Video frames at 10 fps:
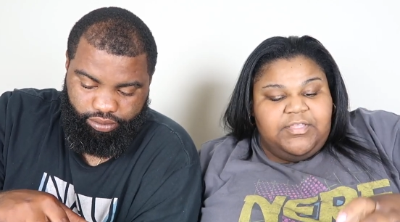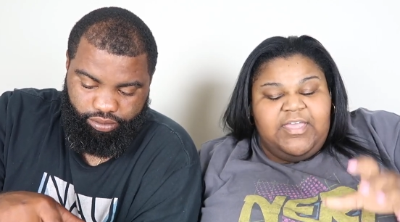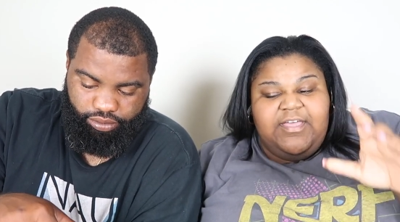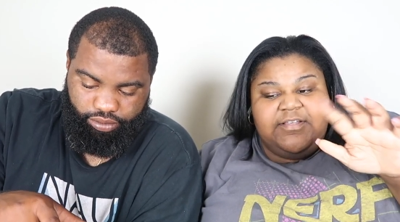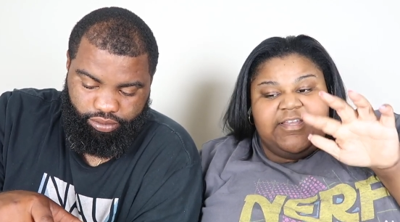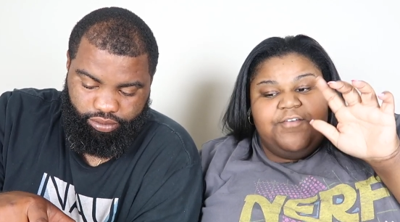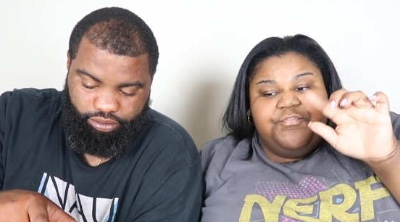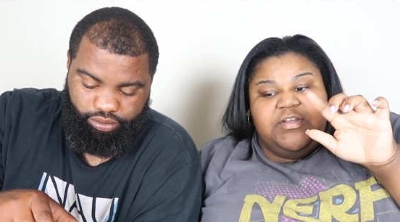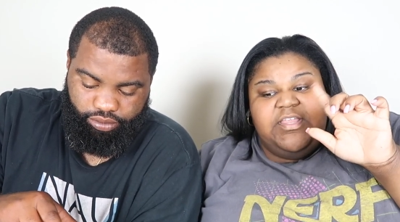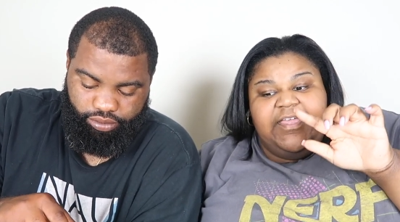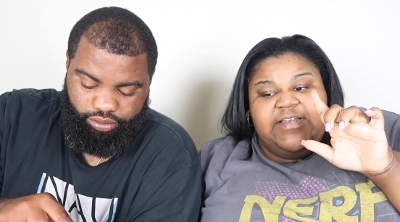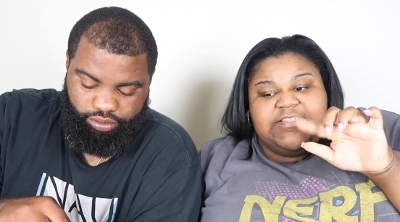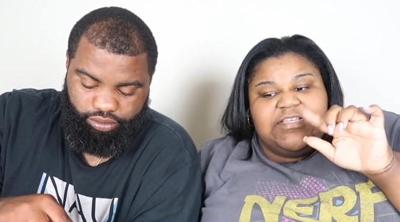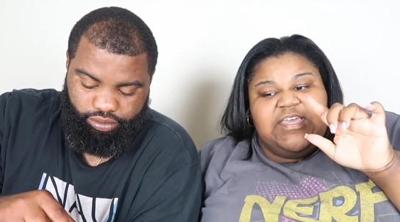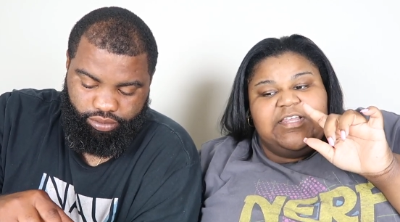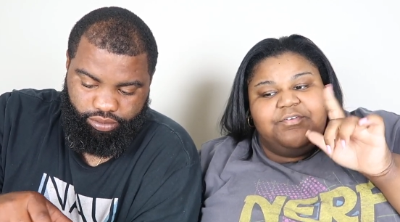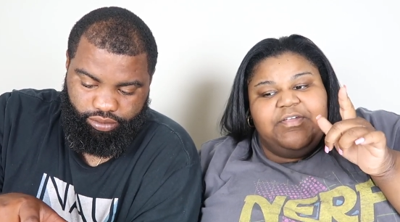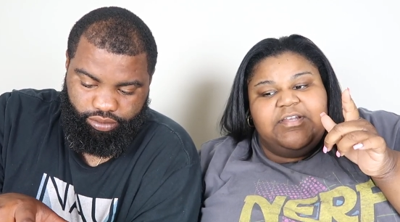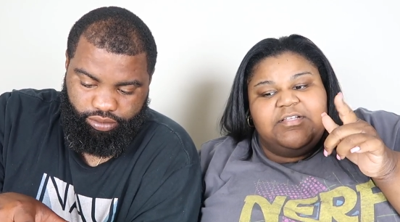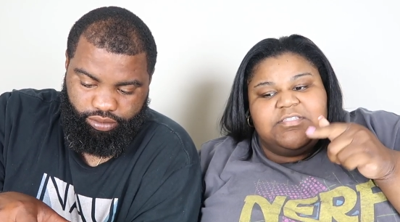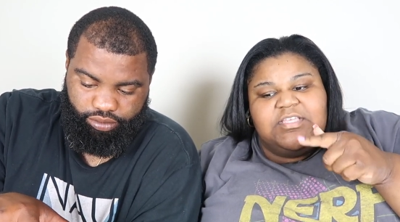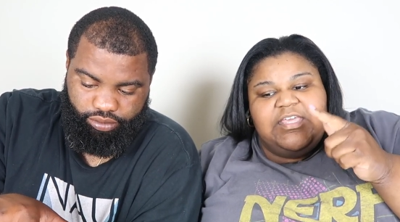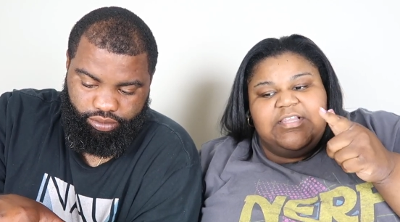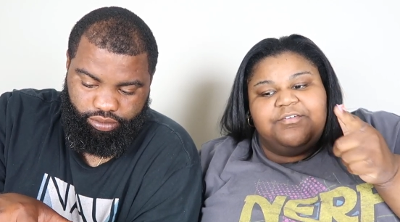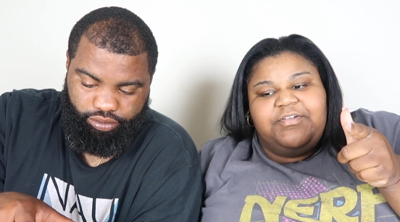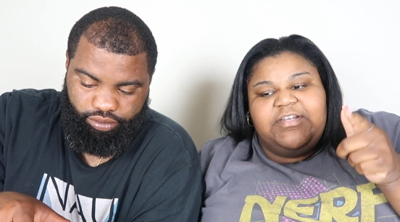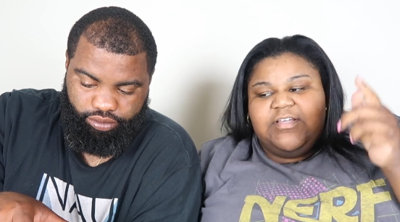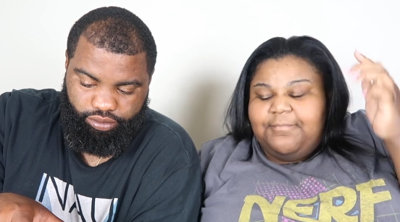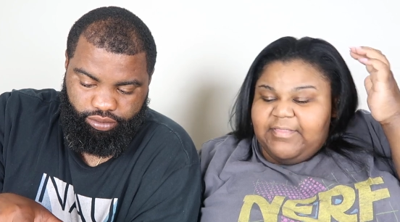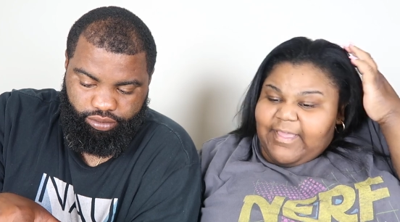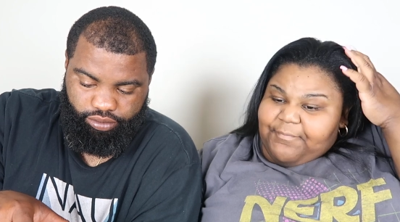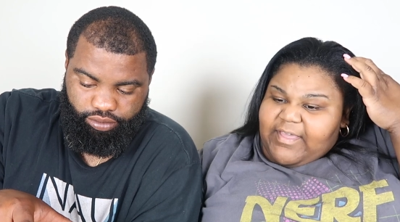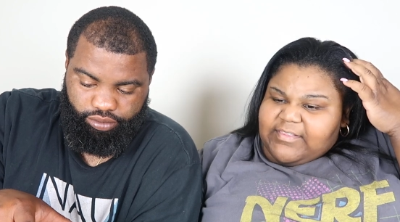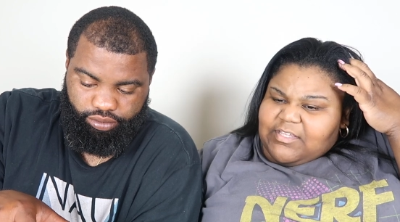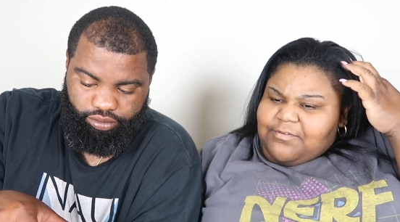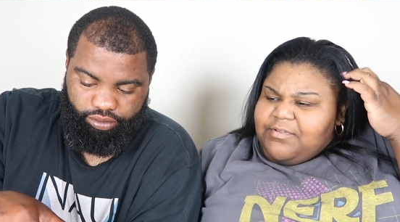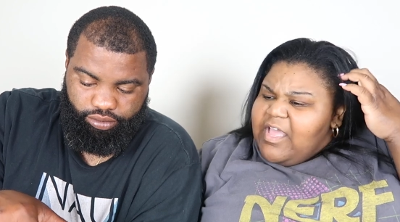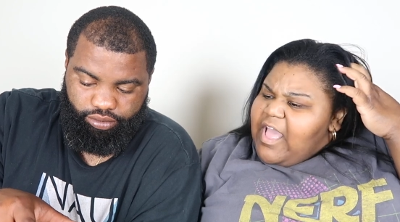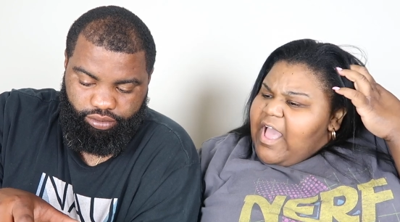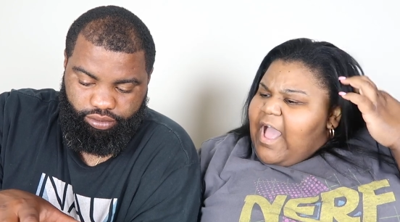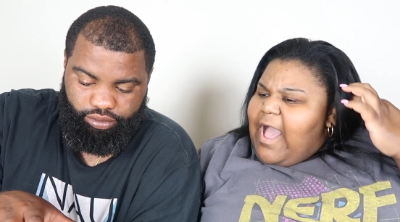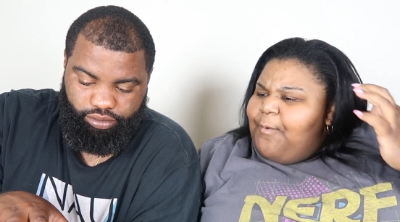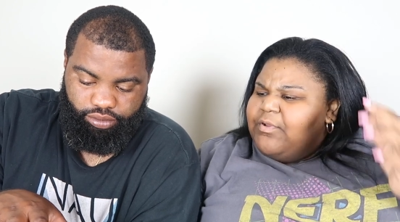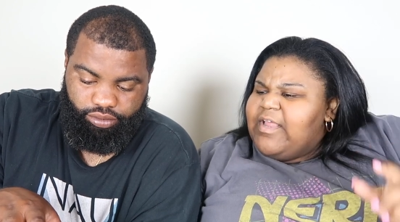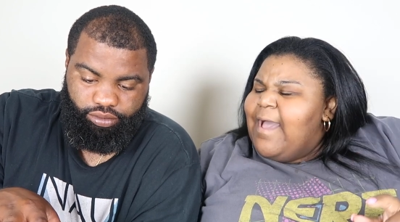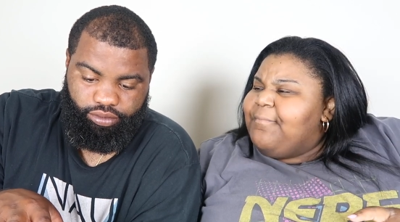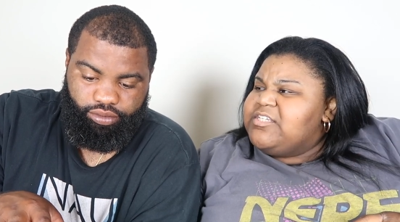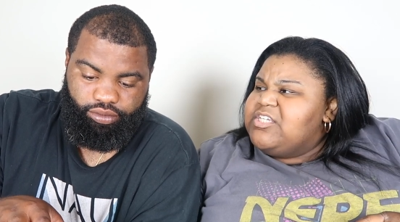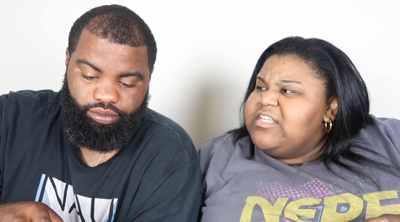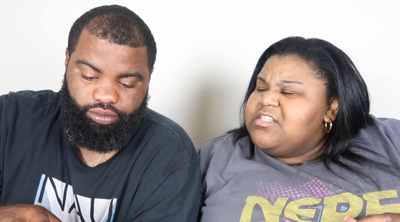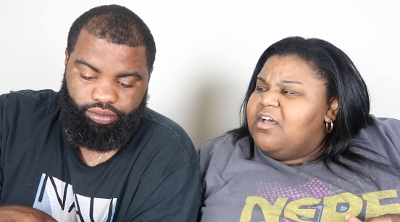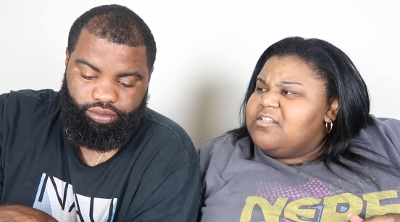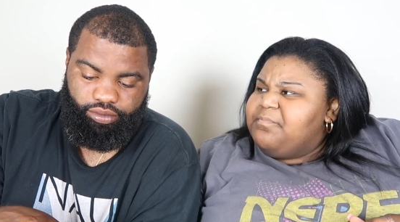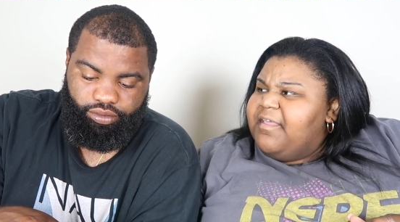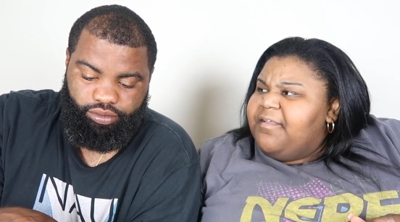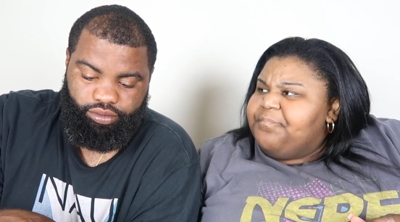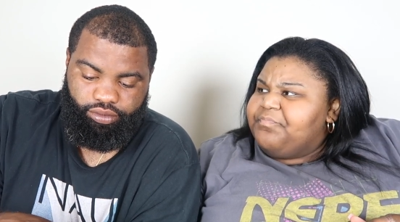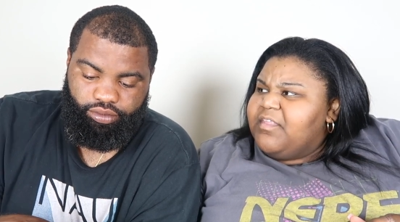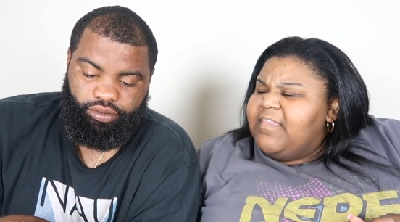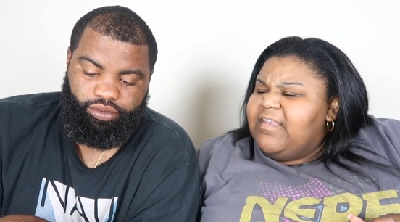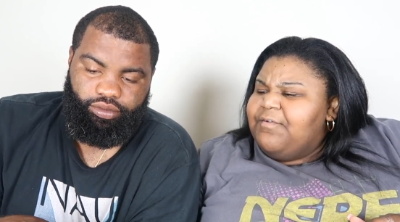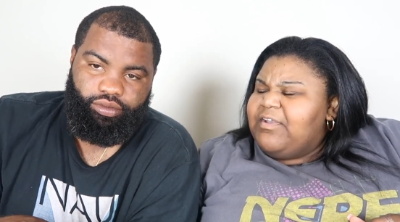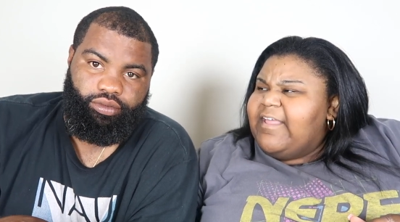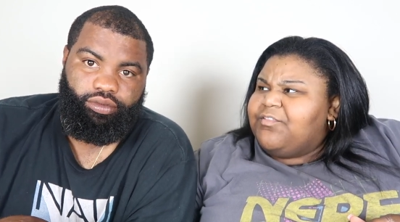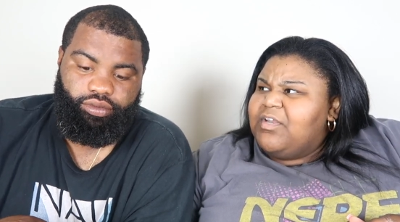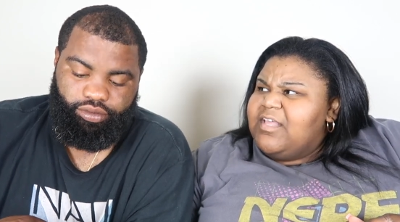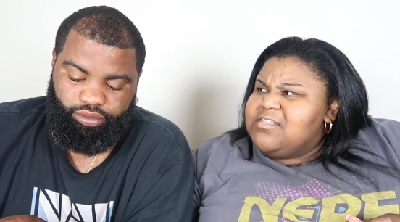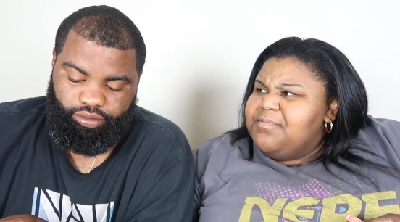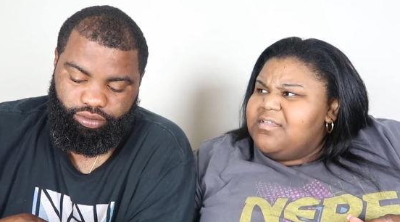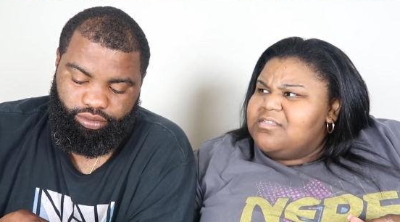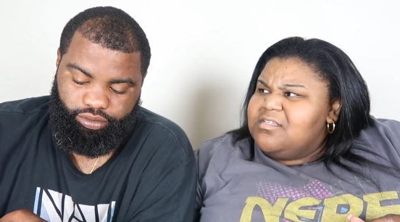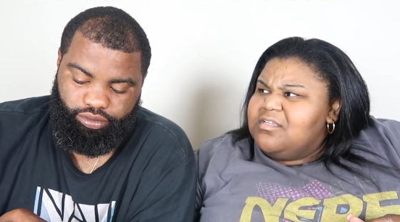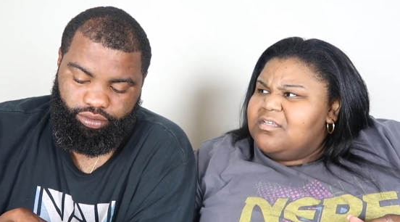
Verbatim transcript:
Speaker 1: Yeah, definitely get the tequila Rita. Tequila Rita. I'm glad we got that one. I wonder how much do these cost, babe? I think they were like three dollars a piece.